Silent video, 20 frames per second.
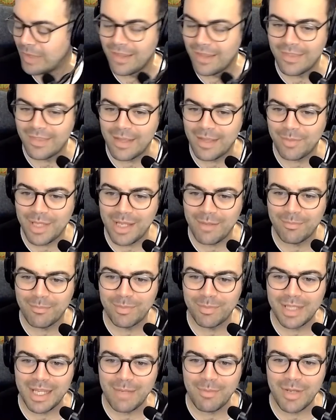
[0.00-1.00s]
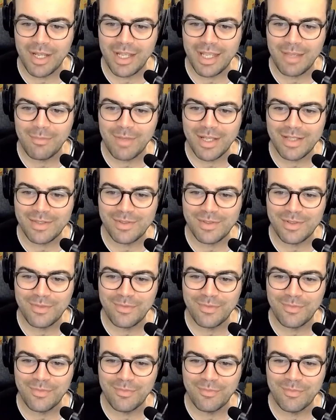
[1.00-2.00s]
That play by email sort
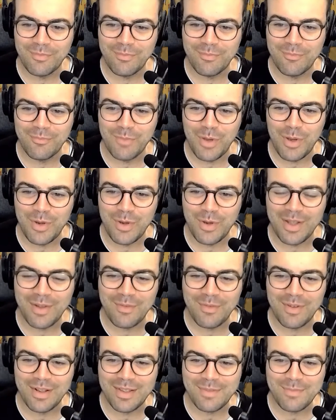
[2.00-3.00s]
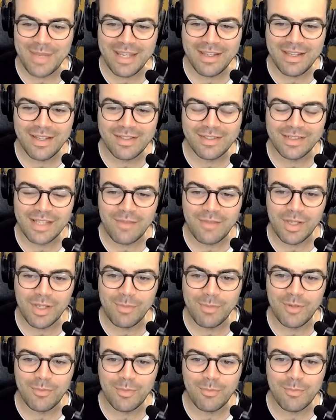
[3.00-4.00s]
of mode it's like having
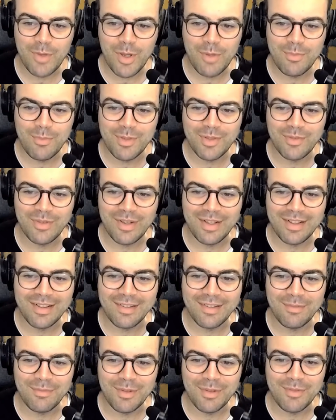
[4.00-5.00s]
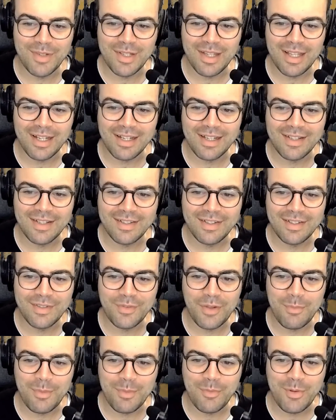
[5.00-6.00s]
a bit of a moment at the moment. Like, I
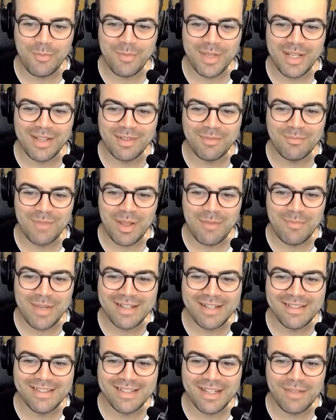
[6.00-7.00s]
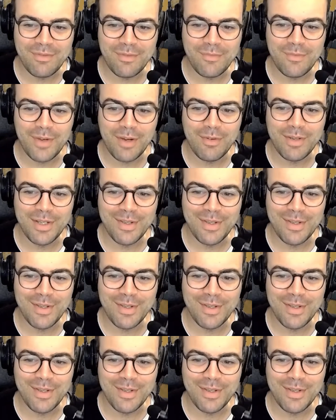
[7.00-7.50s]
remember it being a mainstay of the very